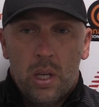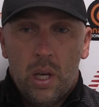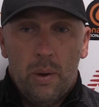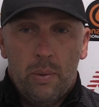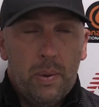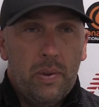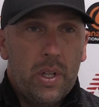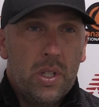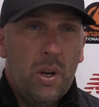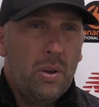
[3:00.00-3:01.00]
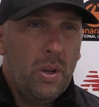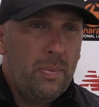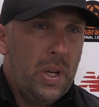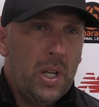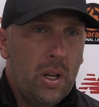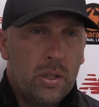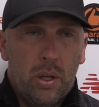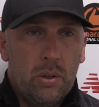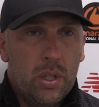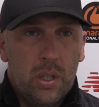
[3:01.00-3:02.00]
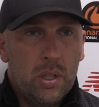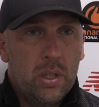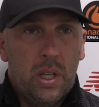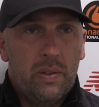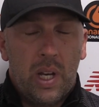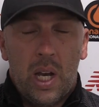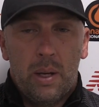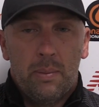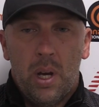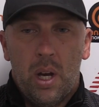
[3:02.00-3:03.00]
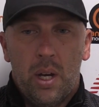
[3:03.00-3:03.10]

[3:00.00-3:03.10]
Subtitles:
we'll be ready to go. There'll be no excuses either game.